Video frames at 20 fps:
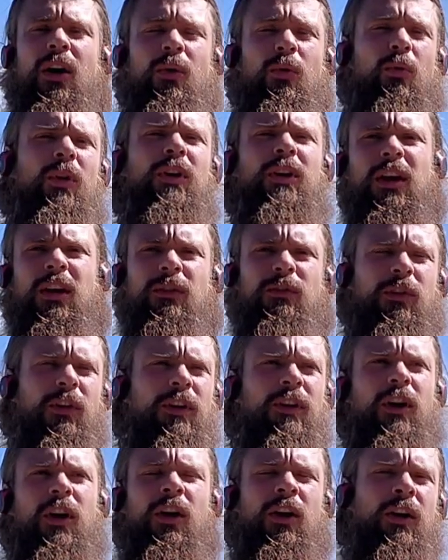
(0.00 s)
working
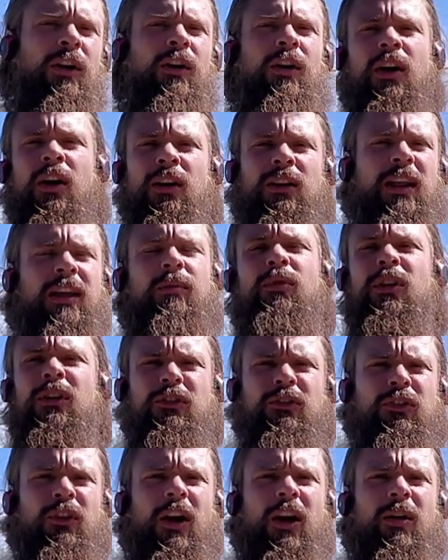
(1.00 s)
for a laborious
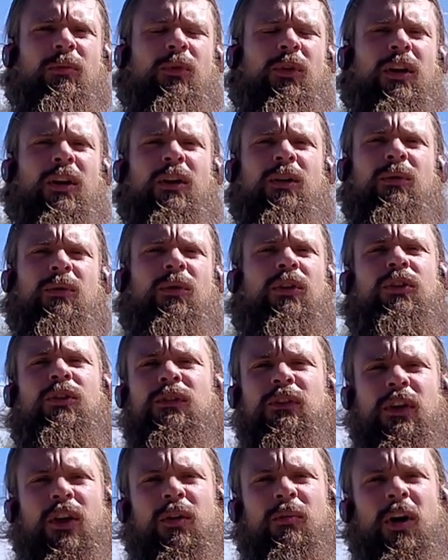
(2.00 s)
job where we're
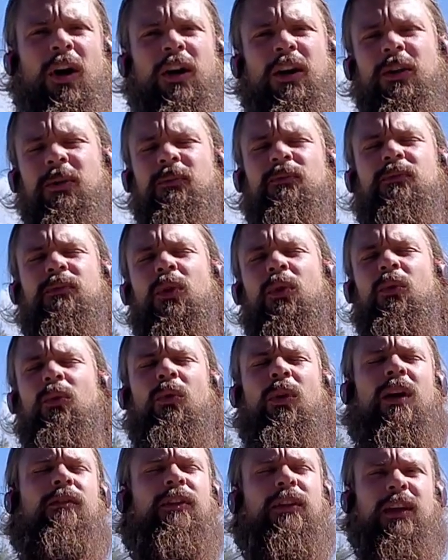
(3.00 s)
using our body,
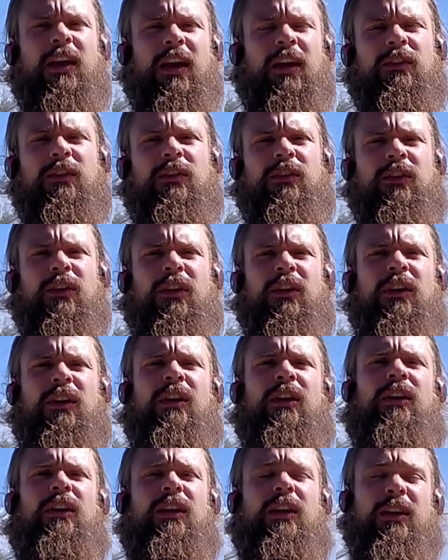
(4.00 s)
whatever the case.
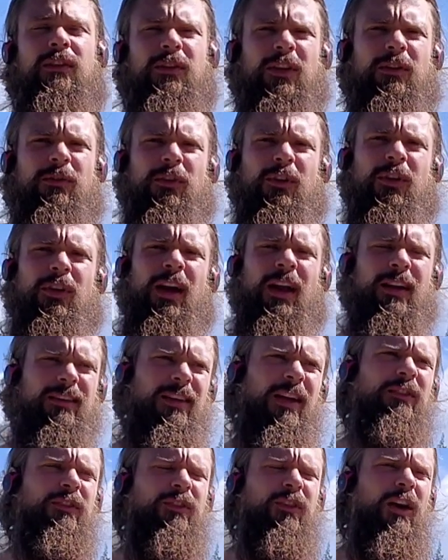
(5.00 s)
Even if you're at a
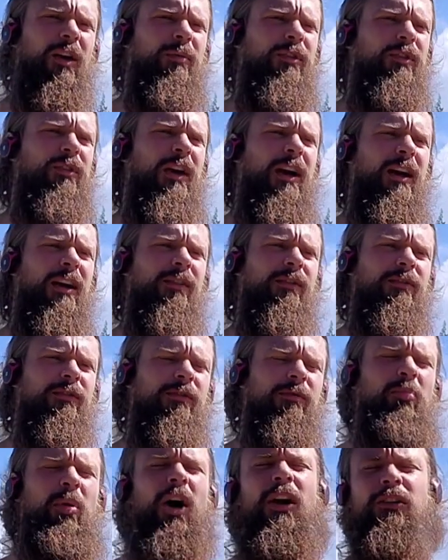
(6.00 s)
desk job and you have
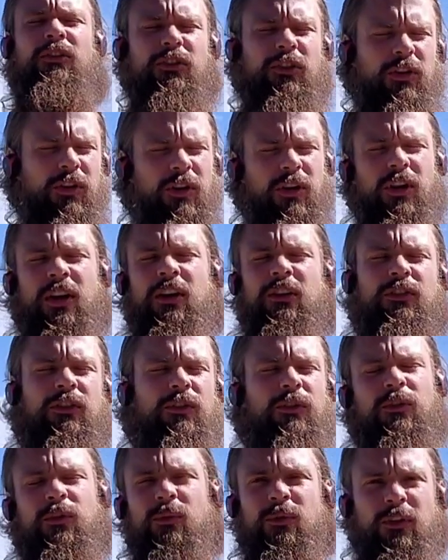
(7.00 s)
posture
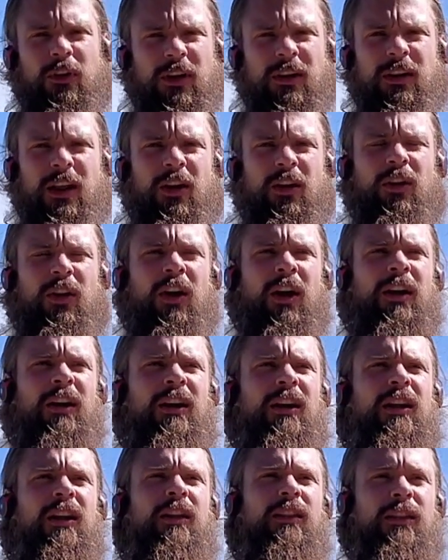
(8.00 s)
issues from sitting down a lot,
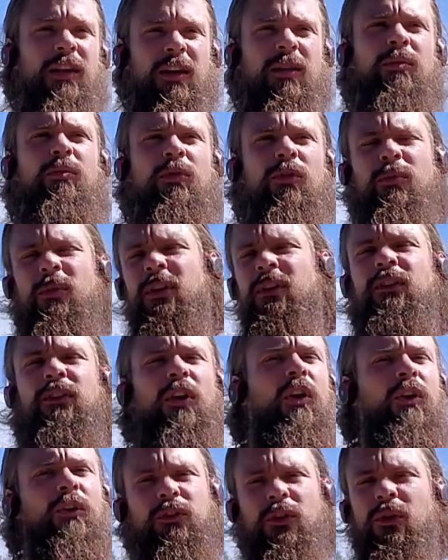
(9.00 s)
then movement's
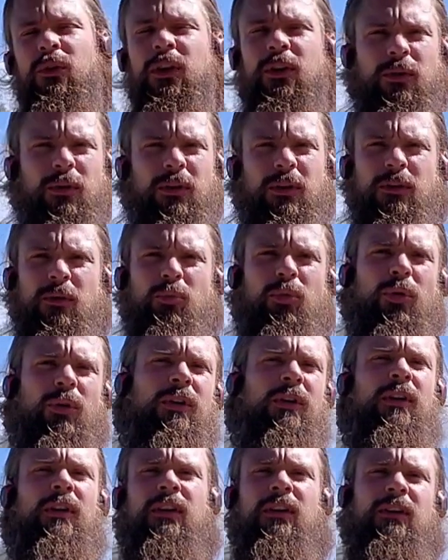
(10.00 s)
also equally as
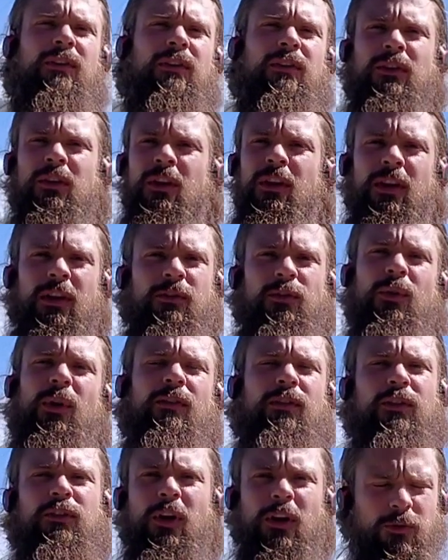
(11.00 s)
important as if you have
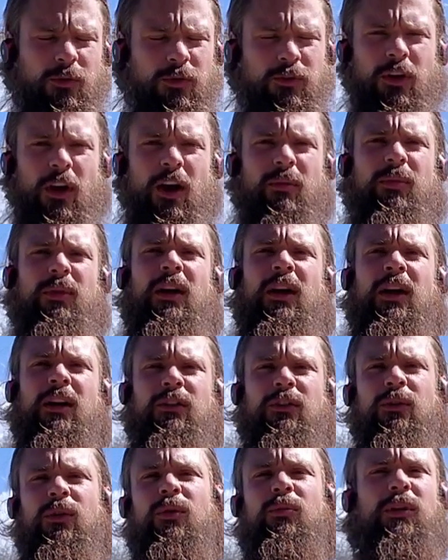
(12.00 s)
a stressful job
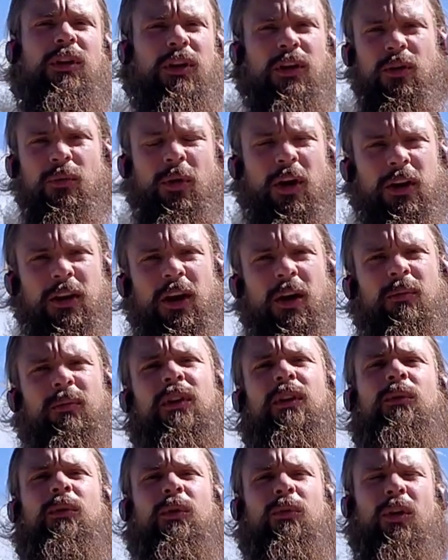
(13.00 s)
and you're beating your body up.
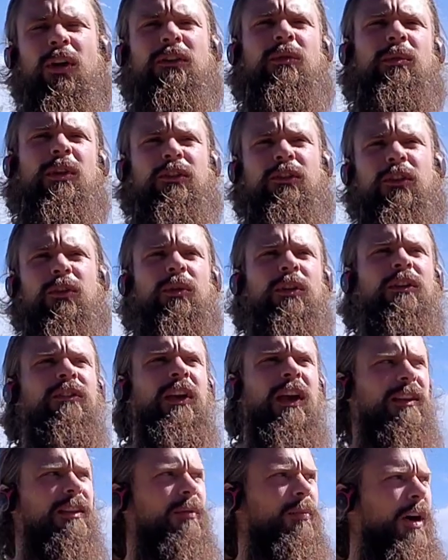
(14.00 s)
We want to make sure we
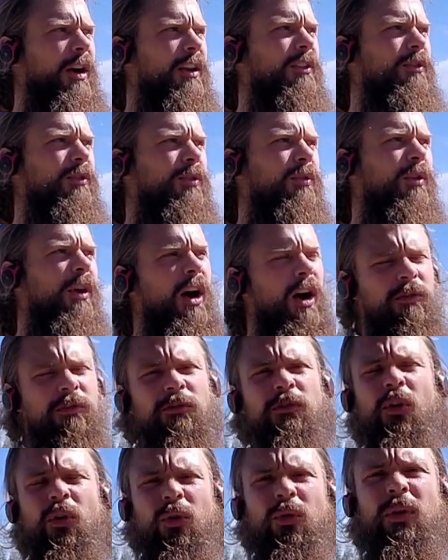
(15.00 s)
take the body through
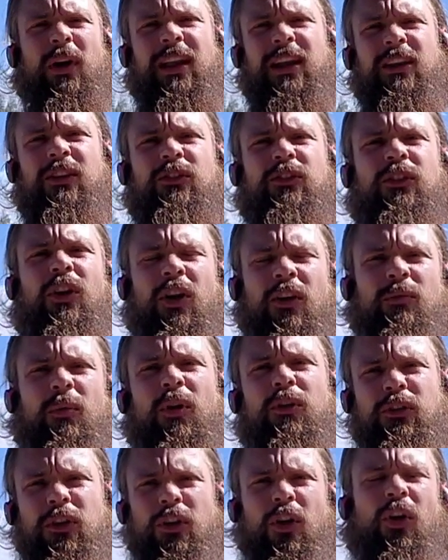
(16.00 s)
full range of
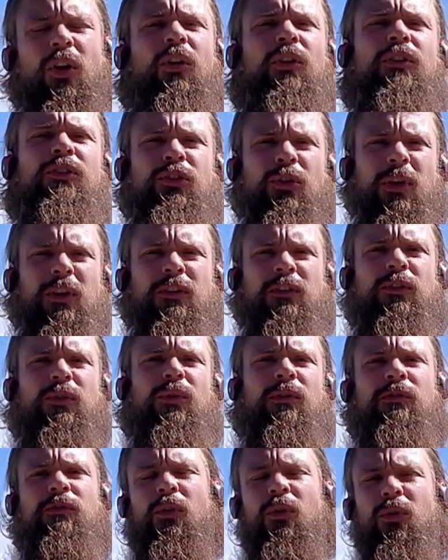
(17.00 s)
motion, all the joints through a
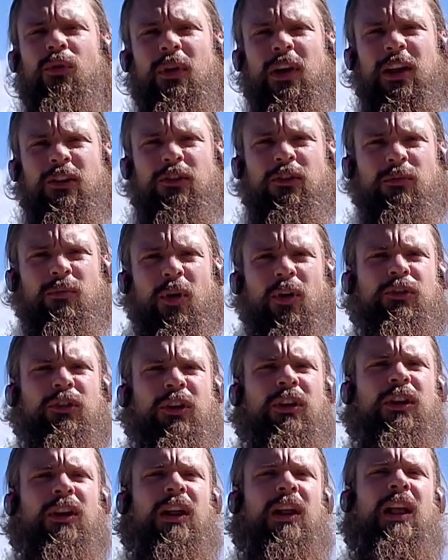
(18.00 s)
full range of
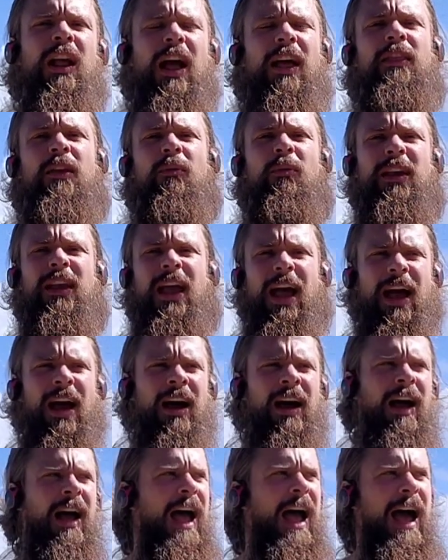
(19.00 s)
motion, and that we
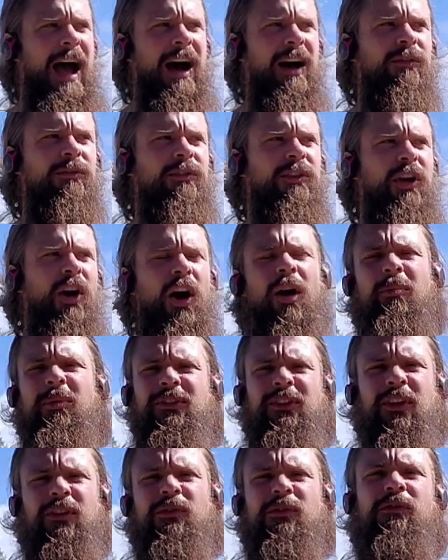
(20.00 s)
have
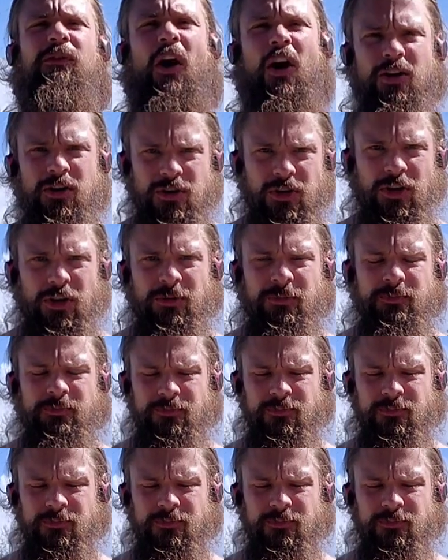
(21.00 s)
competent function